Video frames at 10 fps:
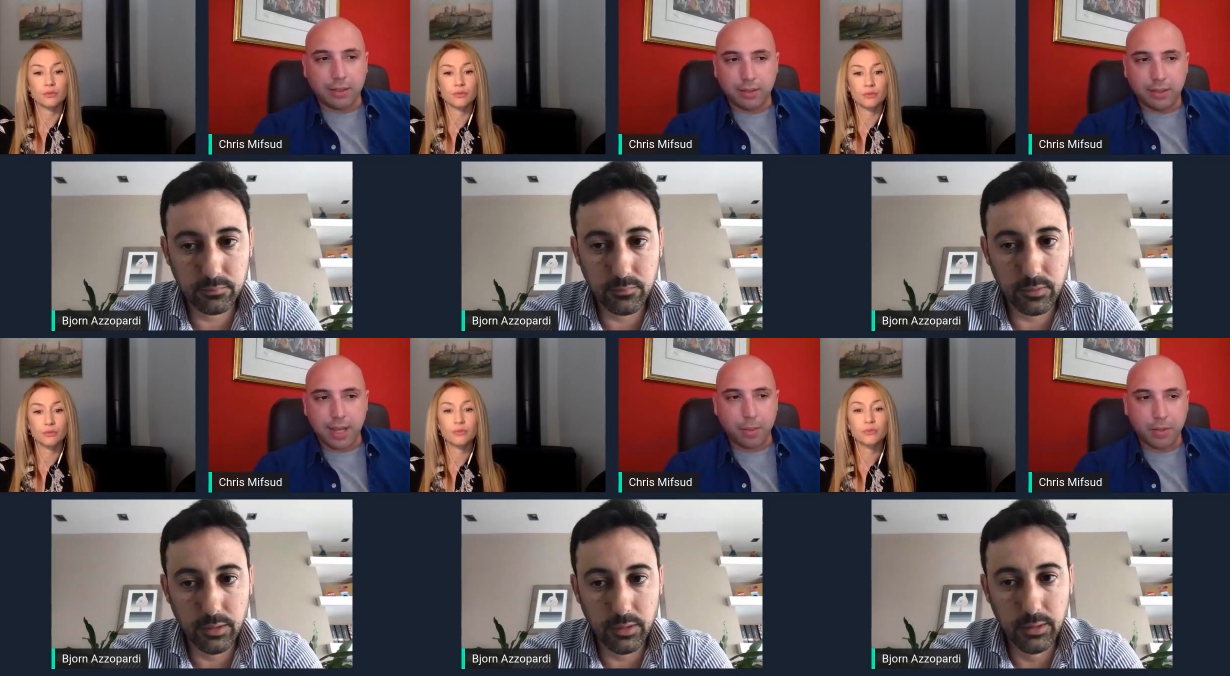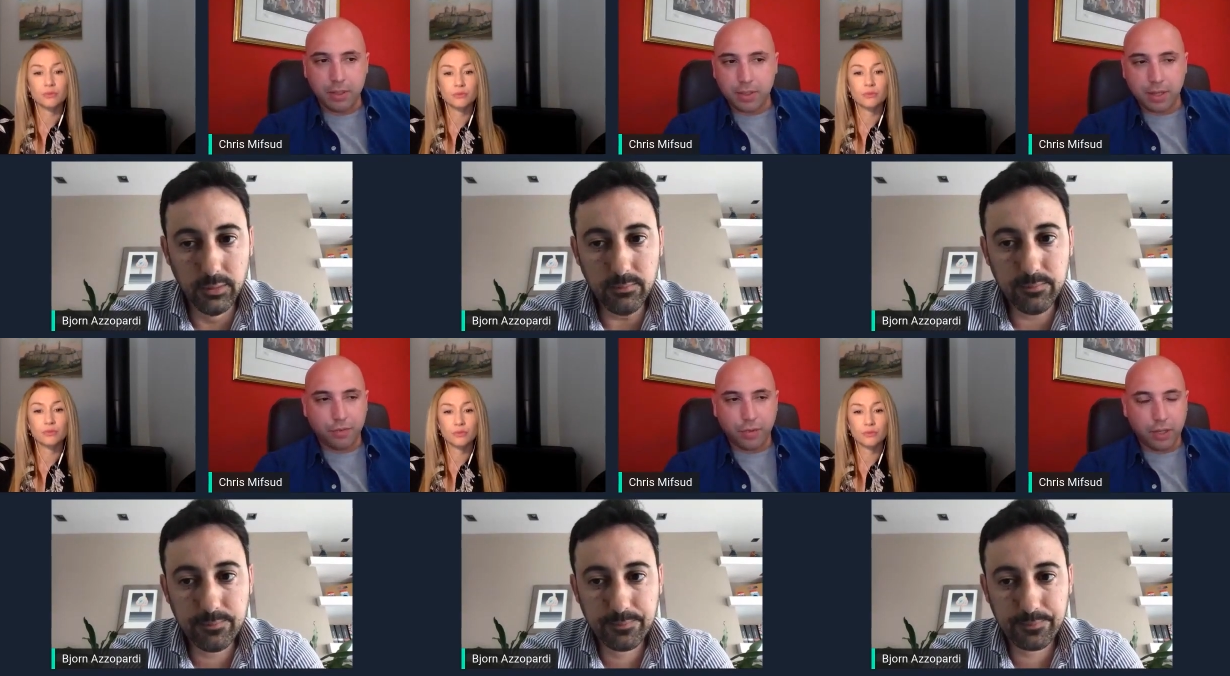Speaker 1: This happens
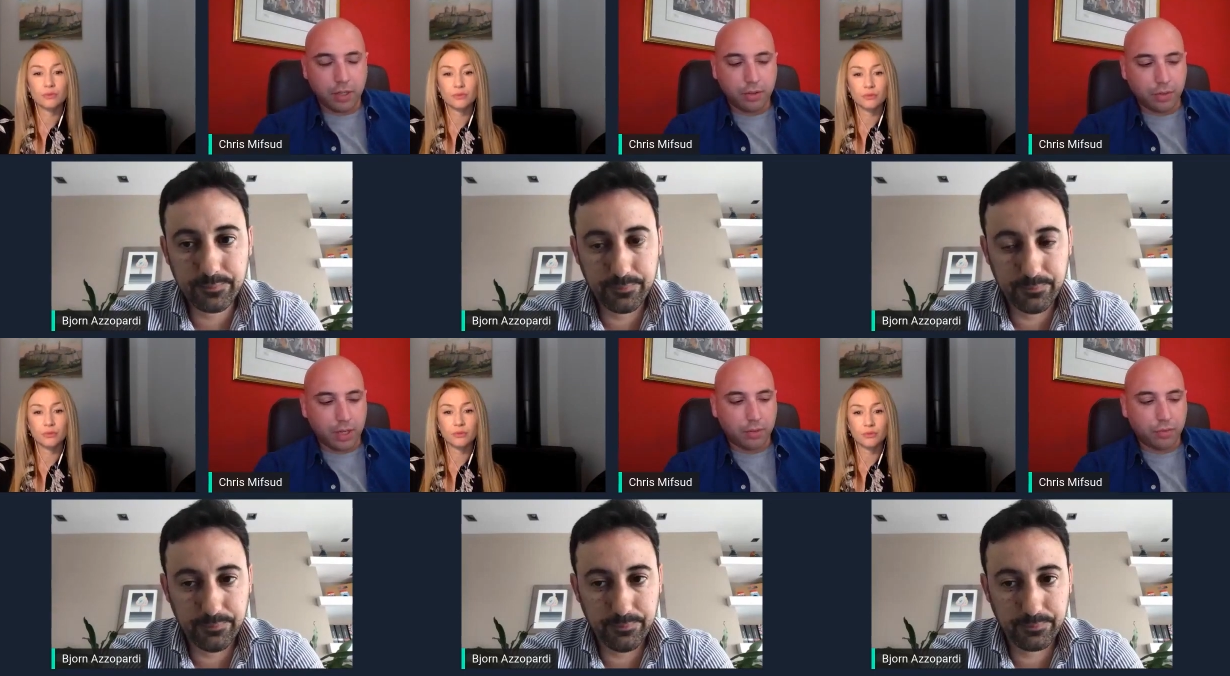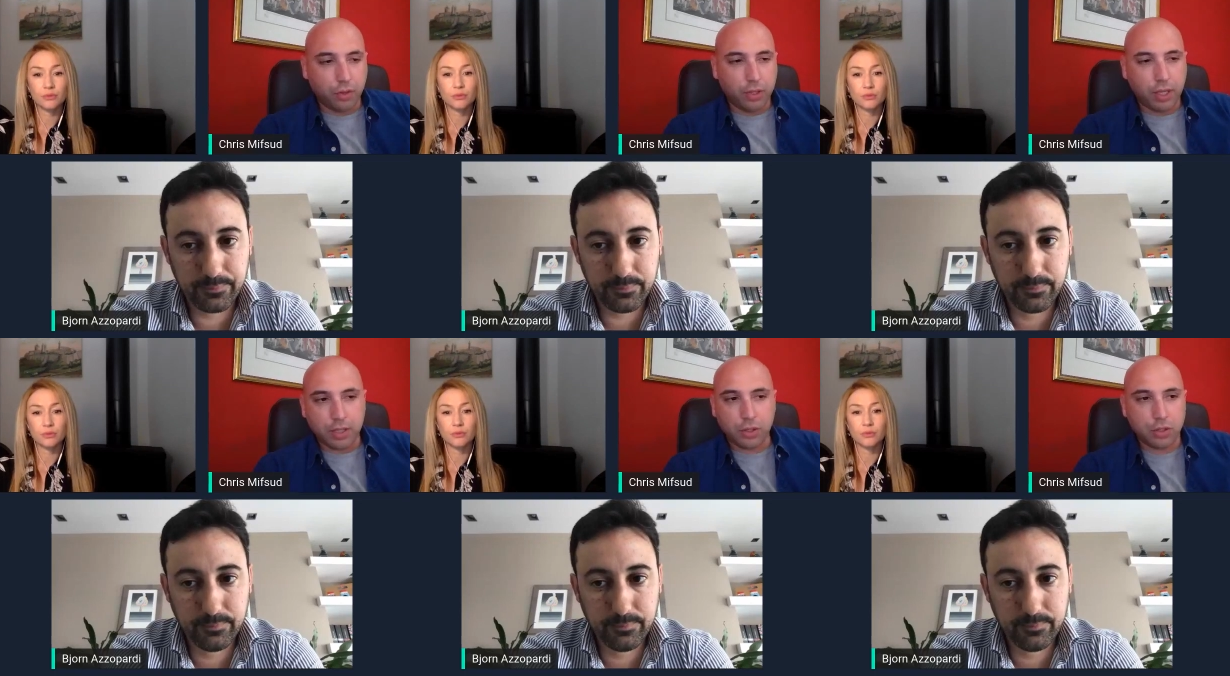every five, four
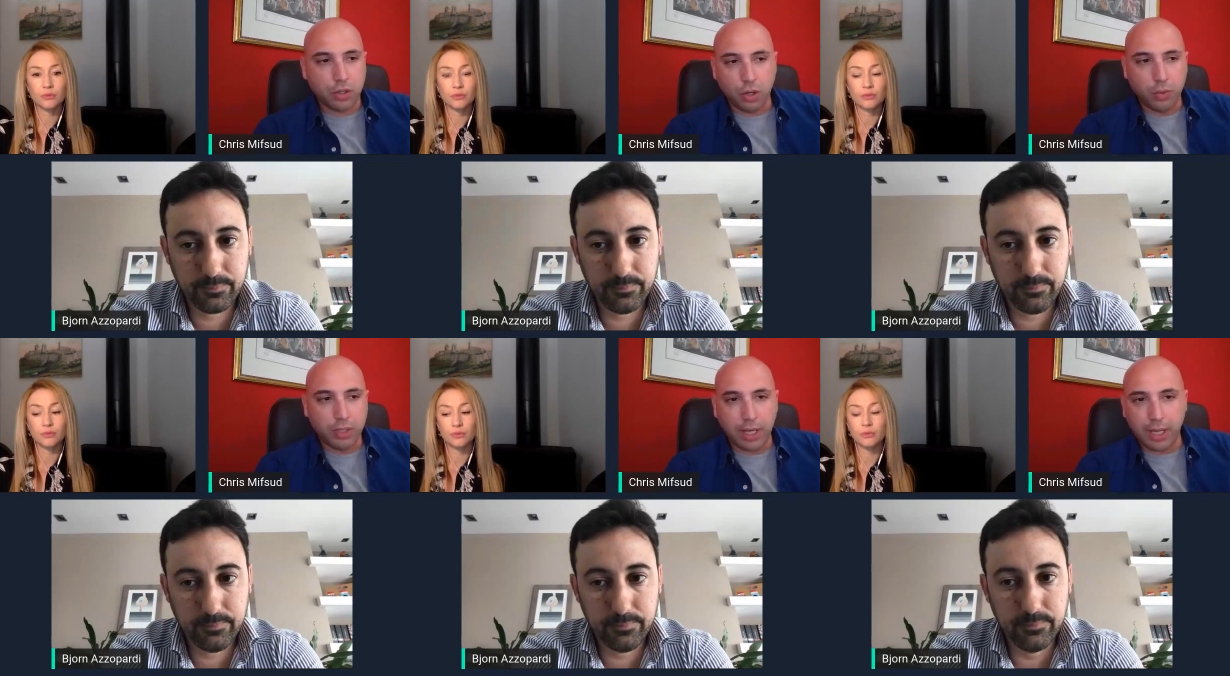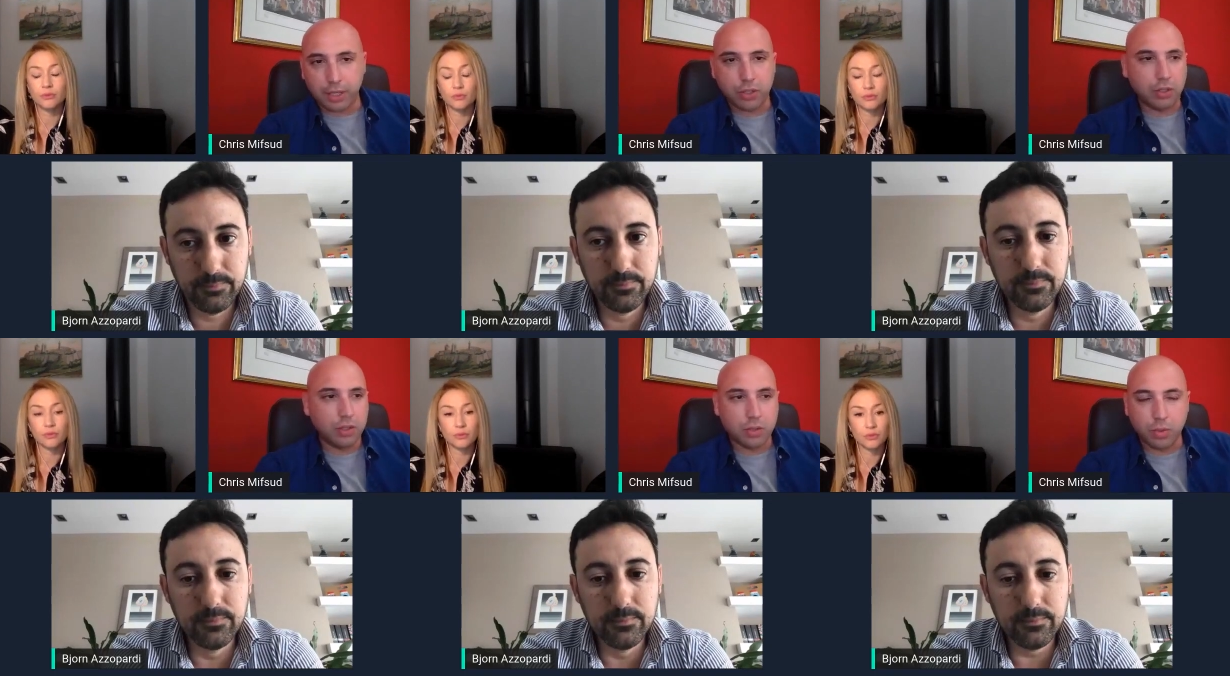years or so with
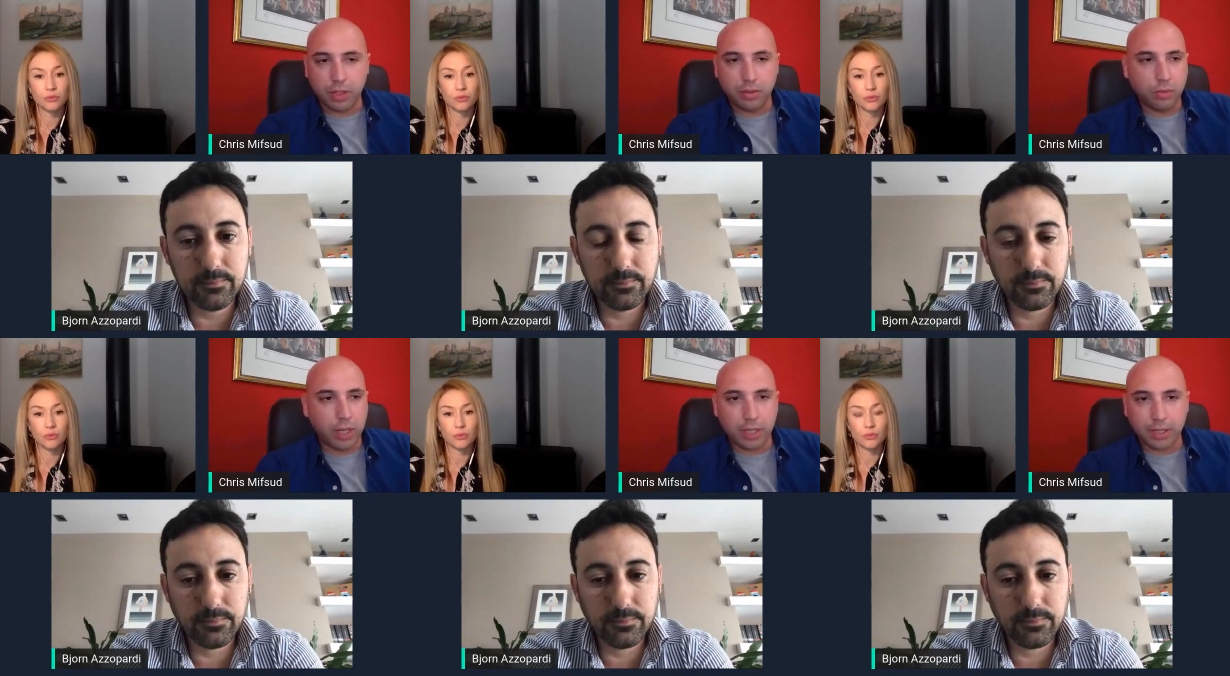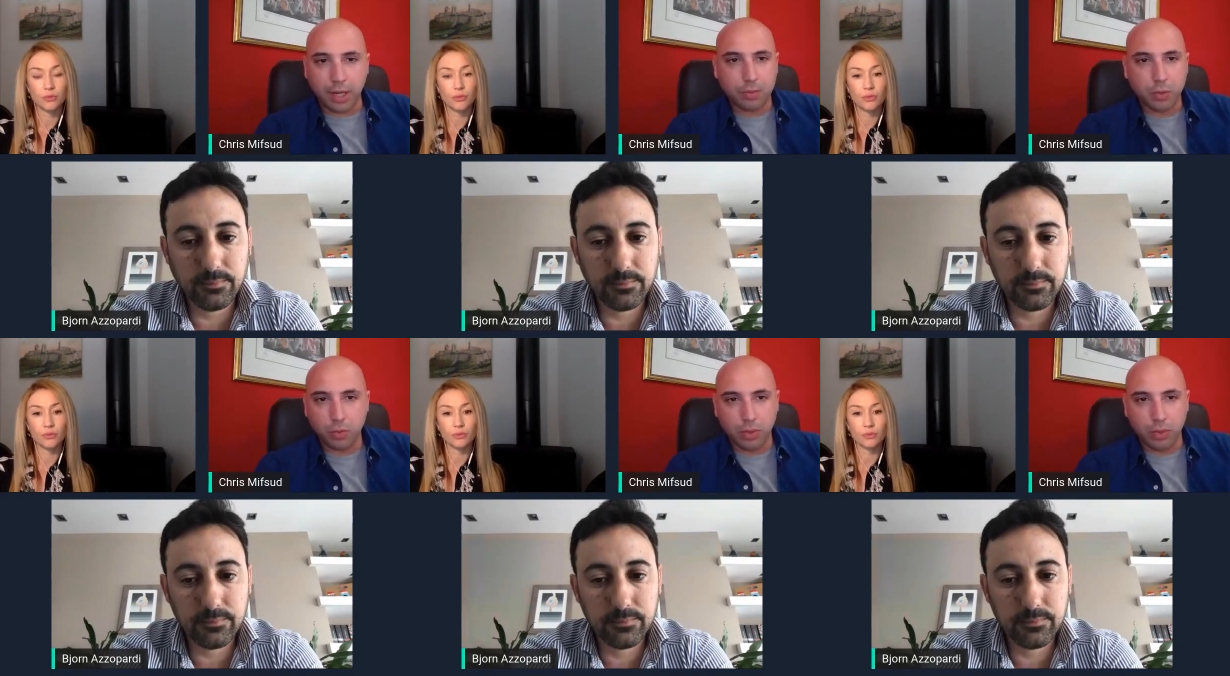elections, with World Cups, with,